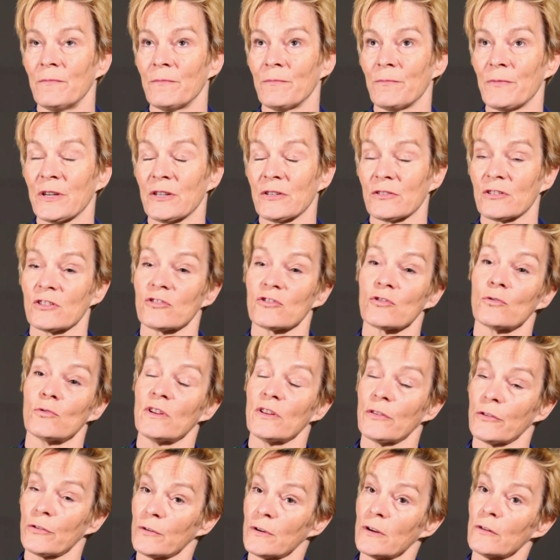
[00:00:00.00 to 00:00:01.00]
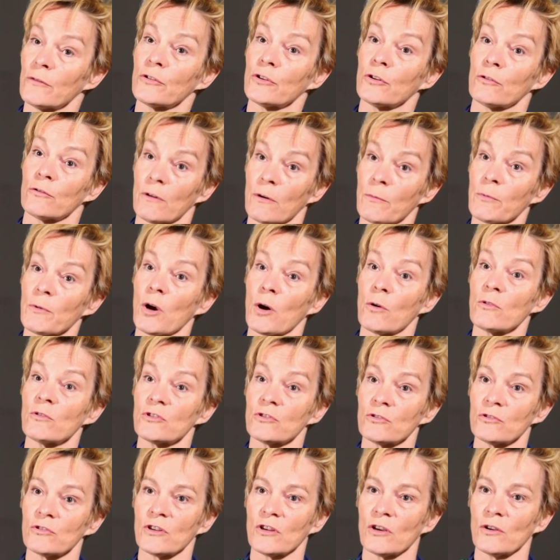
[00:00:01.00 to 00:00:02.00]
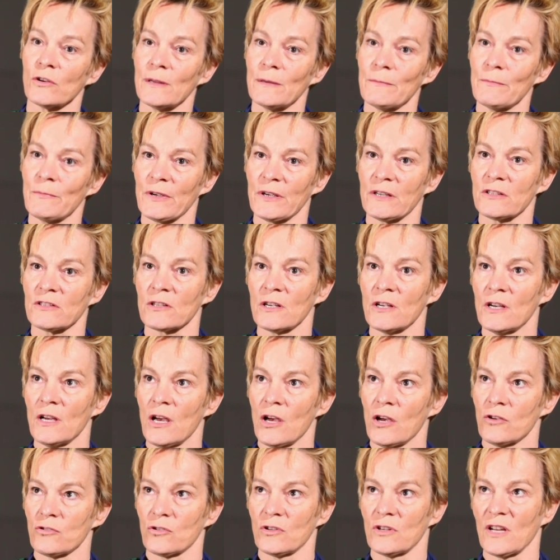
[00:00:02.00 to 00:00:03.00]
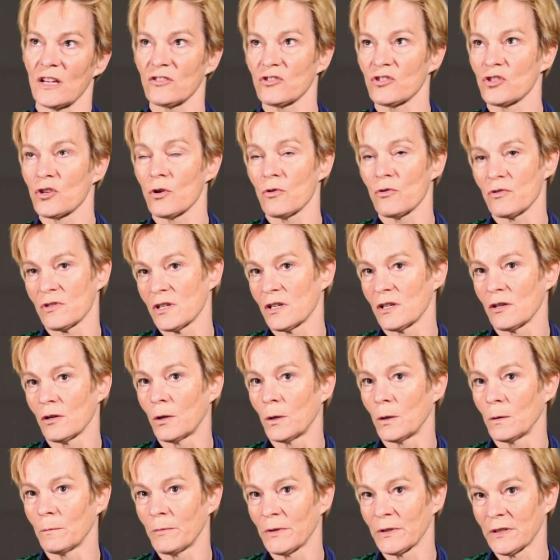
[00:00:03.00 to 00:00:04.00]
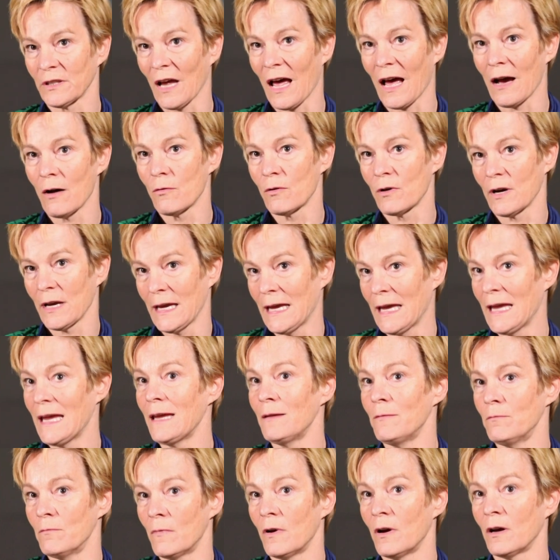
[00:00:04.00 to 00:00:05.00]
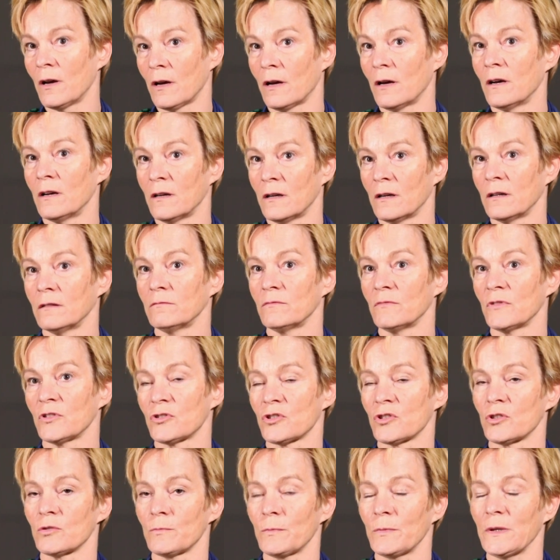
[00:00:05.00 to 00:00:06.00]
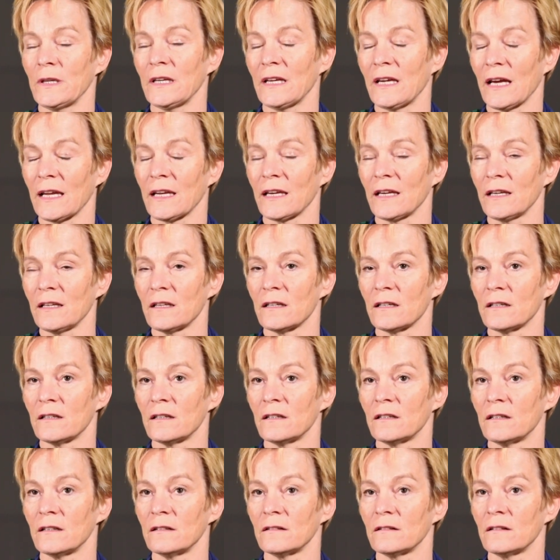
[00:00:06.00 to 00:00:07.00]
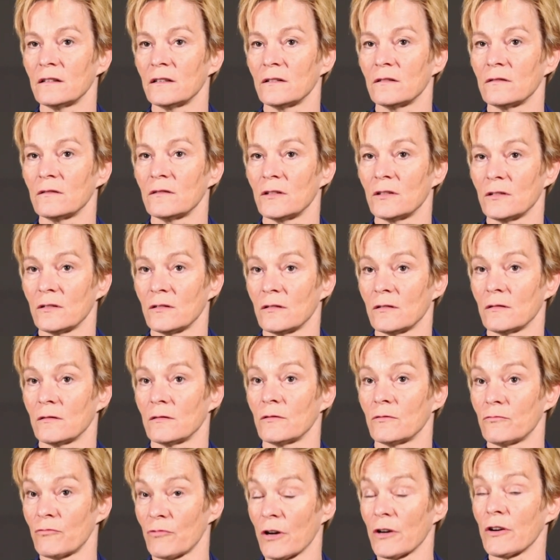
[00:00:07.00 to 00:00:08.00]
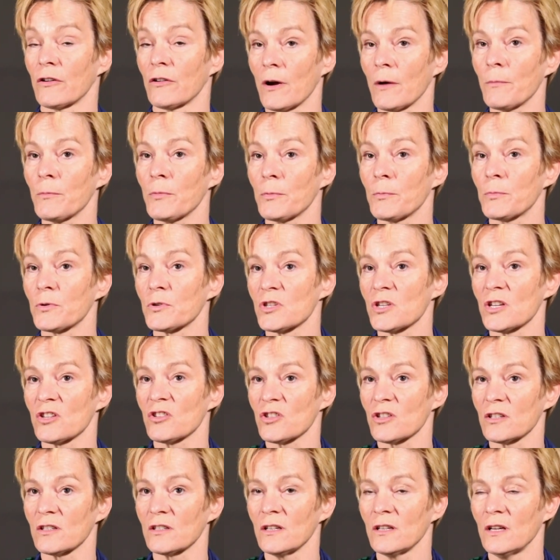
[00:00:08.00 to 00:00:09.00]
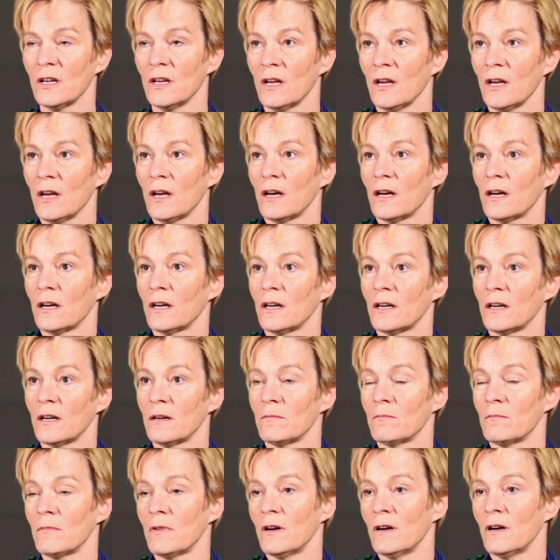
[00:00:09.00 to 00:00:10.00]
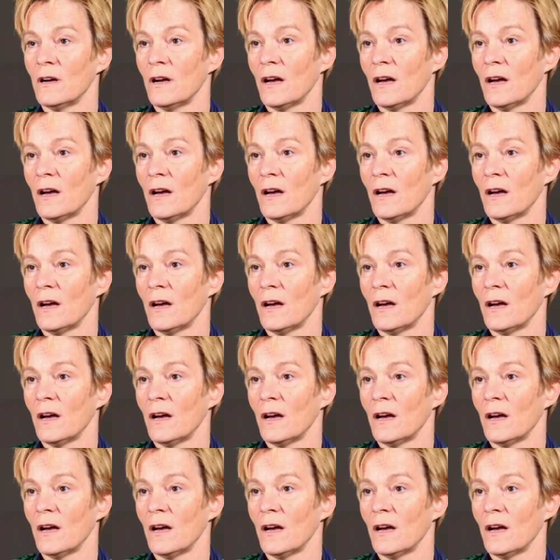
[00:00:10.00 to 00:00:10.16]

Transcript: because there's only three of Europe going to the Olympics. So that shows it all. But our aim should be getting the runner-up position. And